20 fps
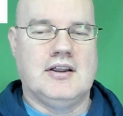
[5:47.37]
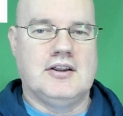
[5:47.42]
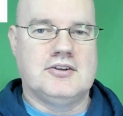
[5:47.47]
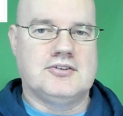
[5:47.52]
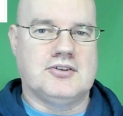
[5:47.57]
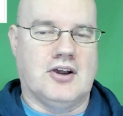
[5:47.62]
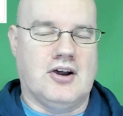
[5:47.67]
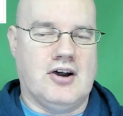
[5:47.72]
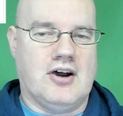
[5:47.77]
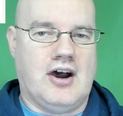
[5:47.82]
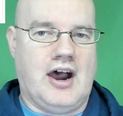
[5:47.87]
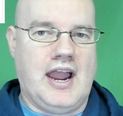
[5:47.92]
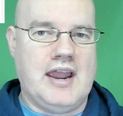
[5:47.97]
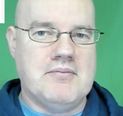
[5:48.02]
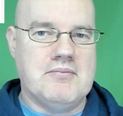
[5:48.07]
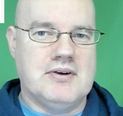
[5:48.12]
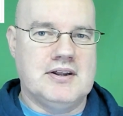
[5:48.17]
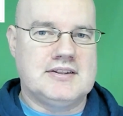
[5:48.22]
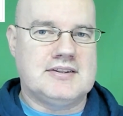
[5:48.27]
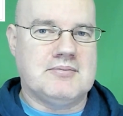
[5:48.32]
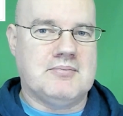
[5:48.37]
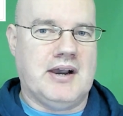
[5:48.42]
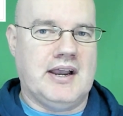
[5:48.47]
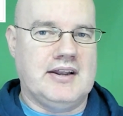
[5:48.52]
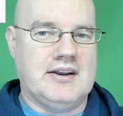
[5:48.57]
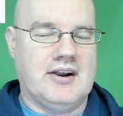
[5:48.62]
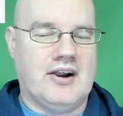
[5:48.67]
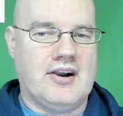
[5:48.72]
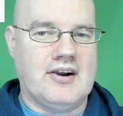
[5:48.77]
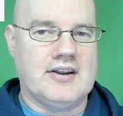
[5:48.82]
So I'm with the
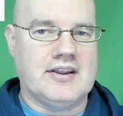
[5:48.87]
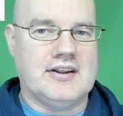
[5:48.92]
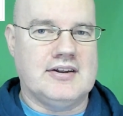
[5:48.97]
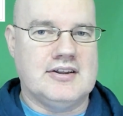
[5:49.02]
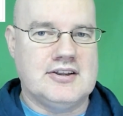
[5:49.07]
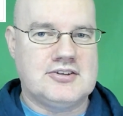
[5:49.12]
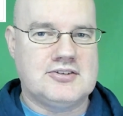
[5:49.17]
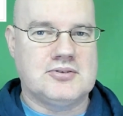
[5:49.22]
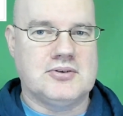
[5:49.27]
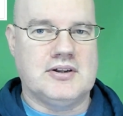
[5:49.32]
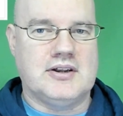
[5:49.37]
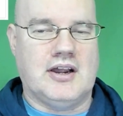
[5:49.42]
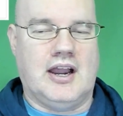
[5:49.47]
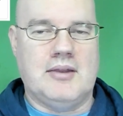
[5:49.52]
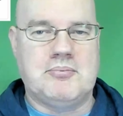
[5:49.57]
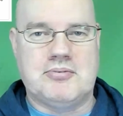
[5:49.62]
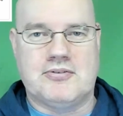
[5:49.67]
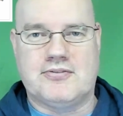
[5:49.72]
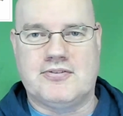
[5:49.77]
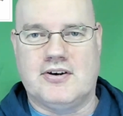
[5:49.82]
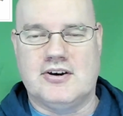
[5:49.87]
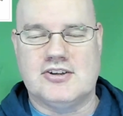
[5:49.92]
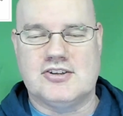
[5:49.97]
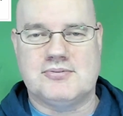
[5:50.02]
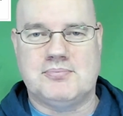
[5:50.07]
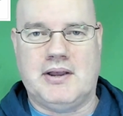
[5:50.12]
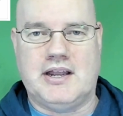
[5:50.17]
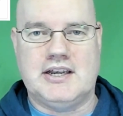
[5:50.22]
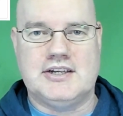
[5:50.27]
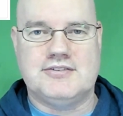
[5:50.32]
minority in this one. I prefer the
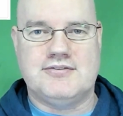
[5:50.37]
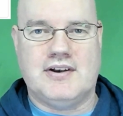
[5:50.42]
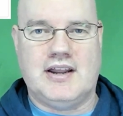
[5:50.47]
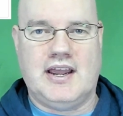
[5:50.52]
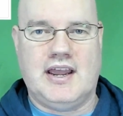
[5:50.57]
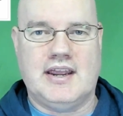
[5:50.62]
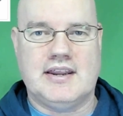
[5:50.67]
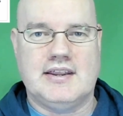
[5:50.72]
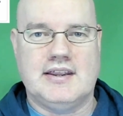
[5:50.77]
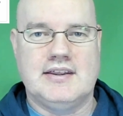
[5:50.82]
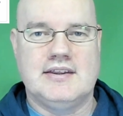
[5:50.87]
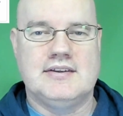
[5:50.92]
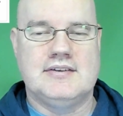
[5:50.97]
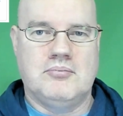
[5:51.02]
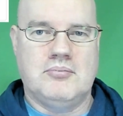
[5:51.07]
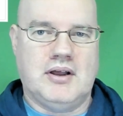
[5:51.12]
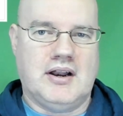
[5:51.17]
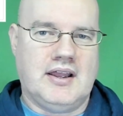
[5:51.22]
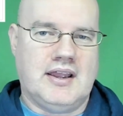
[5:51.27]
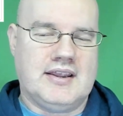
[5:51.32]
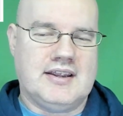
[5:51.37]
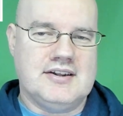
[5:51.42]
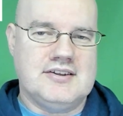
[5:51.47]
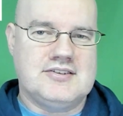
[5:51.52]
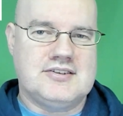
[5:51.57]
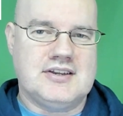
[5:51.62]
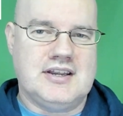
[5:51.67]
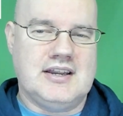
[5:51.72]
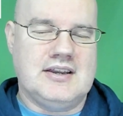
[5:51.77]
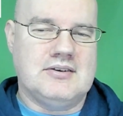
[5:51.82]
Spanish flag, but I can
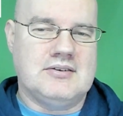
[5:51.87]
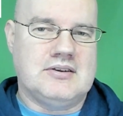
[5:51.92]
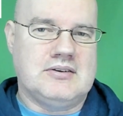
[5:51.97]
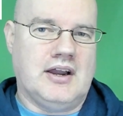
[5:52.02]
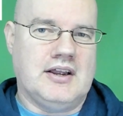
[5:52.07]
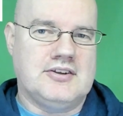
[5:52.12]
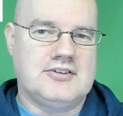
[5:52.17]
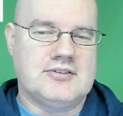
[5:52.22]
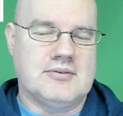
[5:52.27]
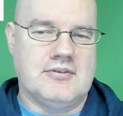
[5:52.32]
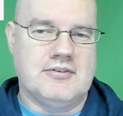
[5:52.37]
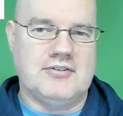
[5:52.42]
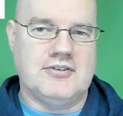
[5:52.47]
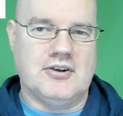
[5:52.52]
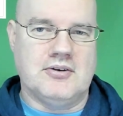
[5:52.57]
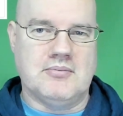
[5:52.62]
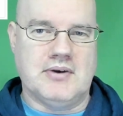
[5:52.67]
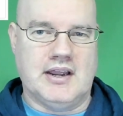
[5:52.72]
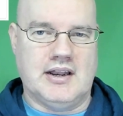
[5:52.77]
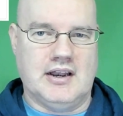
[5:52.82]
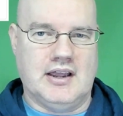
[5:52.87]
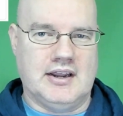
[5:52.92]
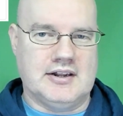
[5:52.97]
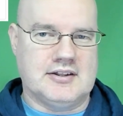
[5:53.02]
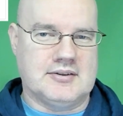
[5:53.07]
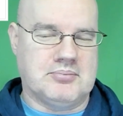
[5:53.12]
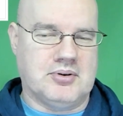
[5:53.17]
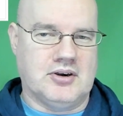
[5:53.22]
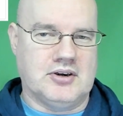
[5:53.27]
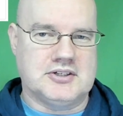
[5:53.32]
see why some of you might like
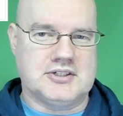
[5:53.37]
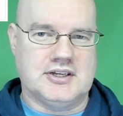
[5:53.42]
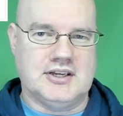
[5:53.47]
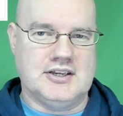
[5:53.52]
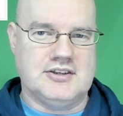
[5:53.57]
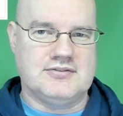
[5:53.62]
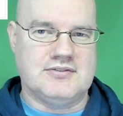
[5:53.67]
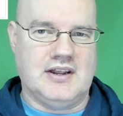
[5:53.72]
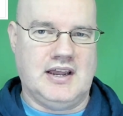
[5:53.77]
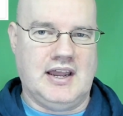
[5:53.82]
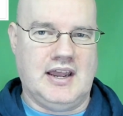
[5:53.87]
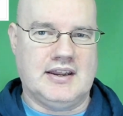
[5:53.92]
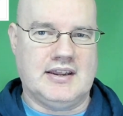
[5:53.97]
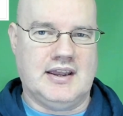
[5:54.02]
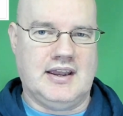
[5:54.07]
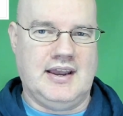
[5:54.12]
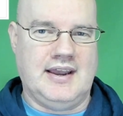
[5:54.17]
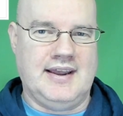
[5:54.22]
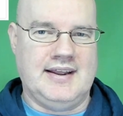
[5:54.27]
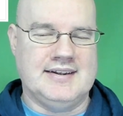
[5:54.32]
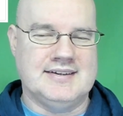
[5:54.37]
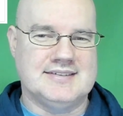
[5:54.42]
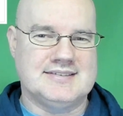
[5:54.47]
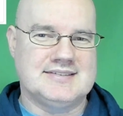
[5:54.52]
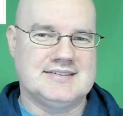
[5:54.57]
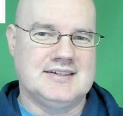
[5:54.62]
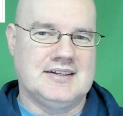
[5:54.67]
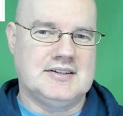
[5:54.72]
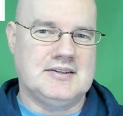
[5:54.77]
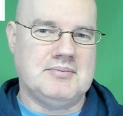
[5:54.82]
the Portuguese flag. And
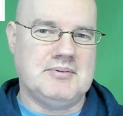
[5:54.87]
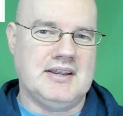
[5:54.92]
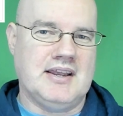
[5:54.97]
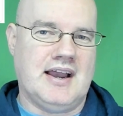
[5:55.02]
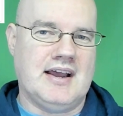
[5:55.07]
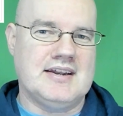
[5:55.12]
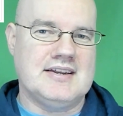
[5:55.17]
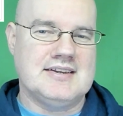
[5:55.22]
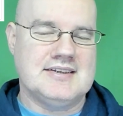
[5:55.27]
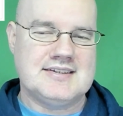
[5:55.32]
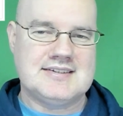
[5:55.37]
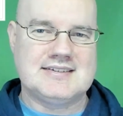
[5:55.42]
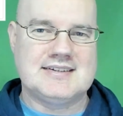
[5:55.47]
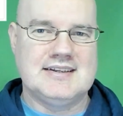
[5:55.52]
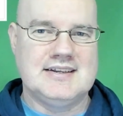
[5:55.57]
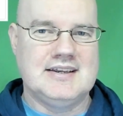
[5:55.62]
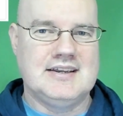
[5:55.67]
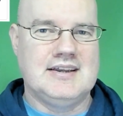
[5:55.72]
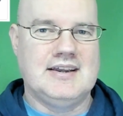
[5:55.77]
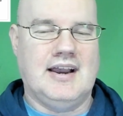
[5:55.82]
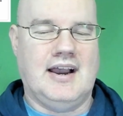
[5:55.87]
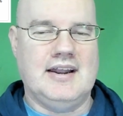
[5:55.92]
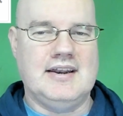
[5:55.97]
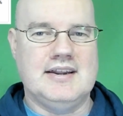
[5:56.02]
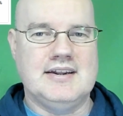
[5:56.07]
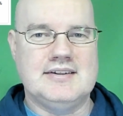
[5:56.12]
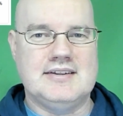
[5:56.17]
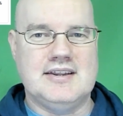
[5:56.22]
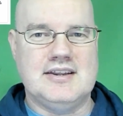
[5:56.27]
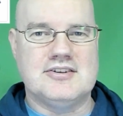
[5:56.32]
to be honest, I
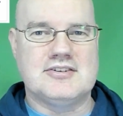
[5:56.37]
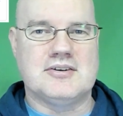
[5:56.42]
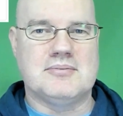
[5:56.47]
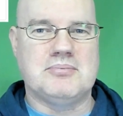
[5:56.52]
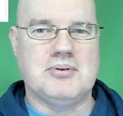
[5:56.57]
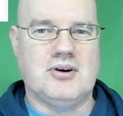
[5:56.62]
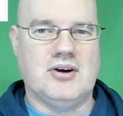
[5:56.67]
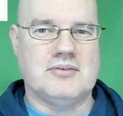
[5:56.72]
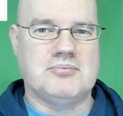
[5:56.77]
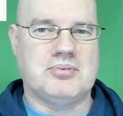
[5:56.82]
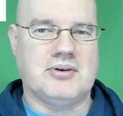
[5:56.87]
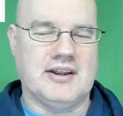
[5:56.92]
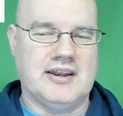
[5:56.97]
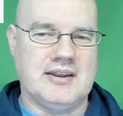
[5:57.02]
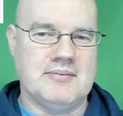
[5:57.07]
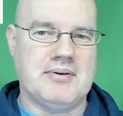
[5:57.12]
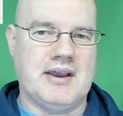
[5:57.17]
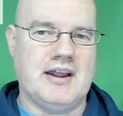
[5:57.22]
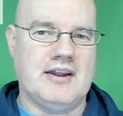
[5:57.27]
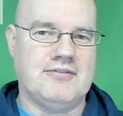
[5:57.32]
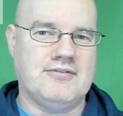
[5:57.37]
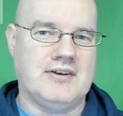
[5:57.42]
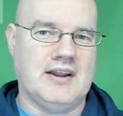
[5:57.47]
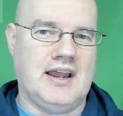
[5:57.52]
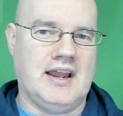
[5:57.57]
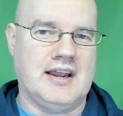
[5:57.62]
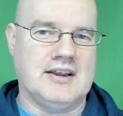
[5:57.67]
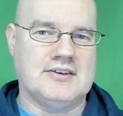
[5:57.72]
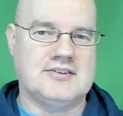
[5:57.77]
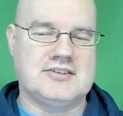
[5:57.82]
think these are both pretty bad
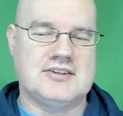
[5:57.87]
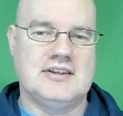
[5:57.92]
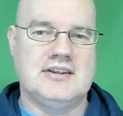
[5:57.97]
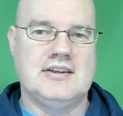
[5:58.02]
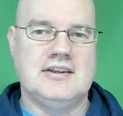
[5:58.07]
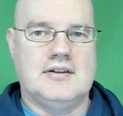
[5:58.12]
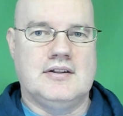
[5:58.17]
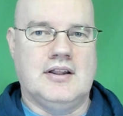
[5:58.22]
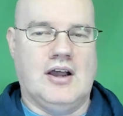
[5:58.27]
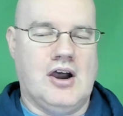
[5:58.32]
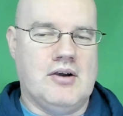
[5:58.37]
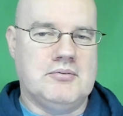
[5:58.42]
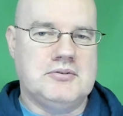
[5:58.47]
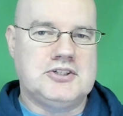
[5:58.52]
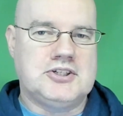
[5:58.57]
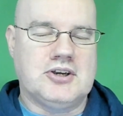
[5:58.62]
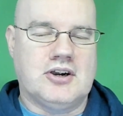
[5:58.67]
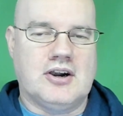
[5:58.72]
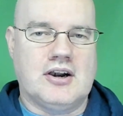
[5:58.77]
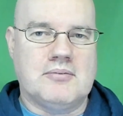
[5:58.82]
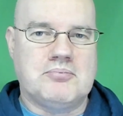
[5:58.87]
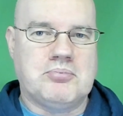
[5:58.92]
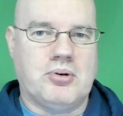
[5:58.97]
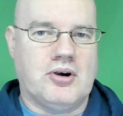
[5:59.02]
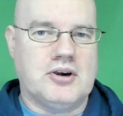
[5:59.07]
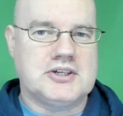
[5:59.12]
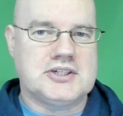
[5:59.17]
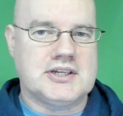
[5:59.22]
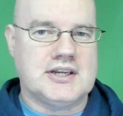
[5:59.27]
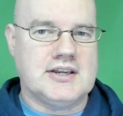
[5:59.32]
flags. Now, I'm sure
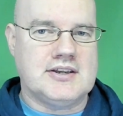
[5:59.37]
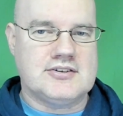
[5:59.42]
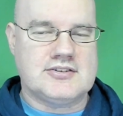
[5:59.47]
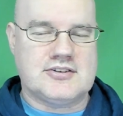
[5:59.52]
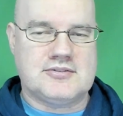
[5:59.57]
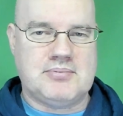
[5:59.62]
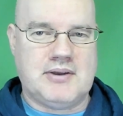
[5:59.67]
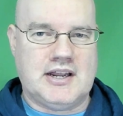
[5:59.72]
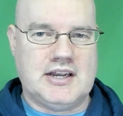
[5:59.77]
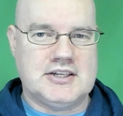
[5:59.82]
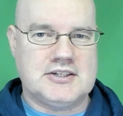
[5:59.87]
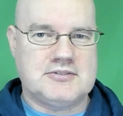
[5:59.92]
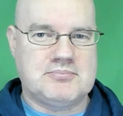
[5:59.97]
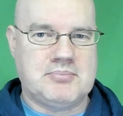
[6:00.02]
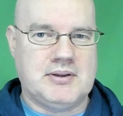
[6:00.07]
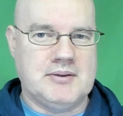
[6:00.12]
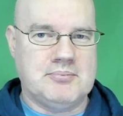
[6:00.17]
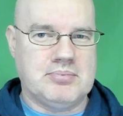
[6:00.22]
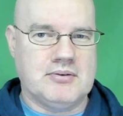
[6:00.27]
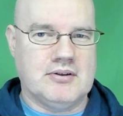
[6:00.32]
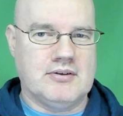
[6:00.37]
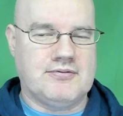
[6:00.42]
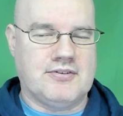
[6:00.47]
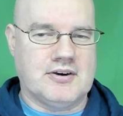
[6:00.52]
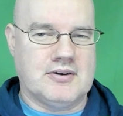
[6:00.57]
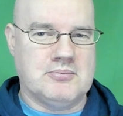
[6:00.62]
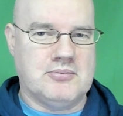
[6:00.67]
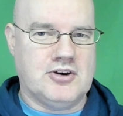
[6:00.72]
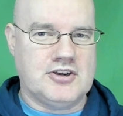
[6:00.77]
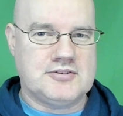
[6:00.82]
Portuguese and Spanish people, for
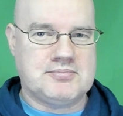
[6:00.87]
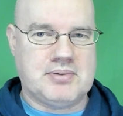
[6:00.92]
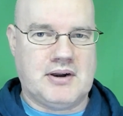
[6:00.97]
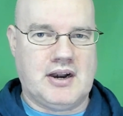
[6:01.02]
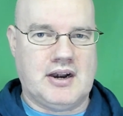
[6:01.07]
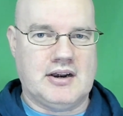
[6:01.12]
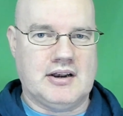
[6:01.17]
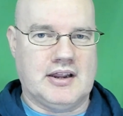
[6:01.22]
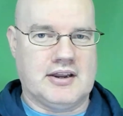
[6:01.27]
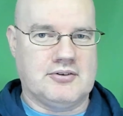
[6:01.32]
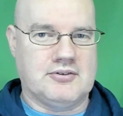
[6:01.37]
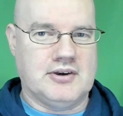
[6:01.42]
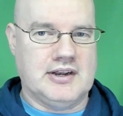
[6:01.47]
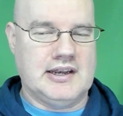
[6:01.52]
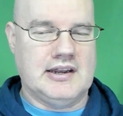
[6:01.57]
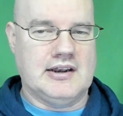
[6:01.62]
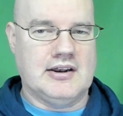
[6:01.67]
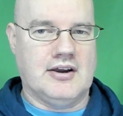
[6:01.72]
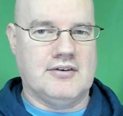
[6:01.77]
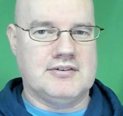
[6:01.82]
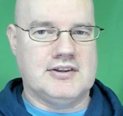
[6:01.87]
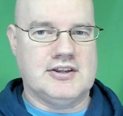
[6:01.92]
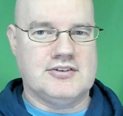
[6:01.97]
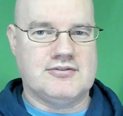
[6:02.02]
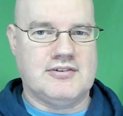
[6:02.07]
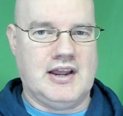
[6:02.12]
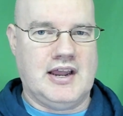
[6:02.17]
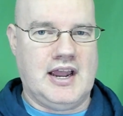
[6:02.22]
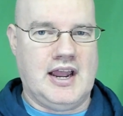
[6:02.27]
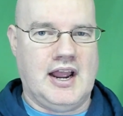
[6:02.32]
the most part, like really love these
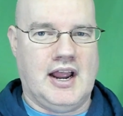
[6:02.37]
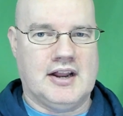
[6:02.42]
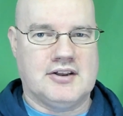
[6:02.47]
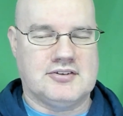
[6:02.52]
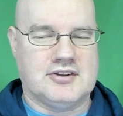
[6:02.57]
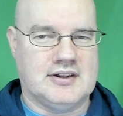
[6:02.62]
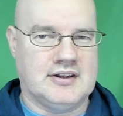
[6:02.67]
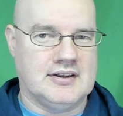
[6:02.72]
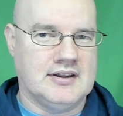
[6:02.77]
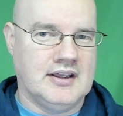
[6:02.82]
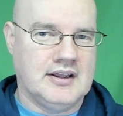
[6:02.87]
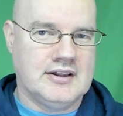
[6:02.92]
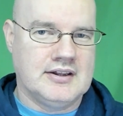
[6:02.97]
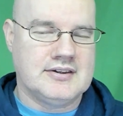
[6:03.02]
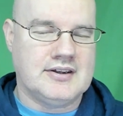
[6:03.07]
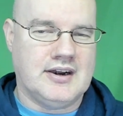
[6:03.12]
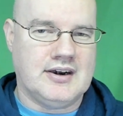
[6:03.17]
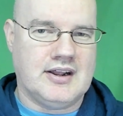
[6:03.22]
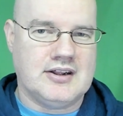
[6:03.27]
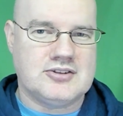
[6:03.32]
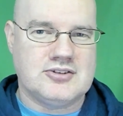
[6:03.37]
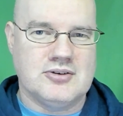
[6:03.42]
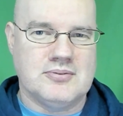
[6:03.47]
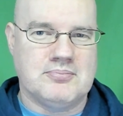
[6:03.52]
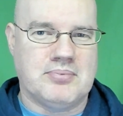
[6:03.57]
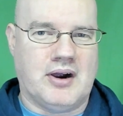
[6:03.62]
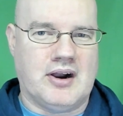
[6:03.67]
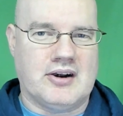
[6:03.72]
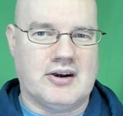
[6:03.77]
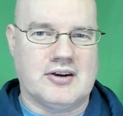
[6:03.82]
flags, and they're not too
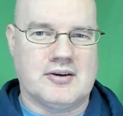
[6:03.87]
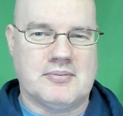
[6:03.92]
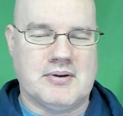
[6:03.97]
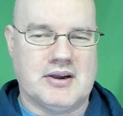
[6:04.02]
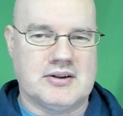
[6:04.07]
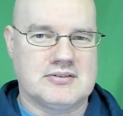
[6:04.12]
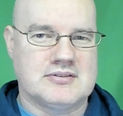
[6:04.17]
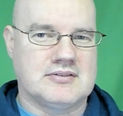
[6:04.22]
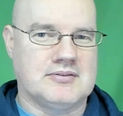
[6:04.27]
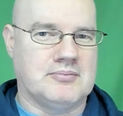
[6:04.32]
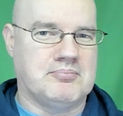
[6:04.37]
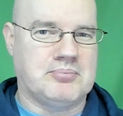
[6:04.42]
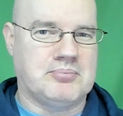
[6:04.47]
bothered about the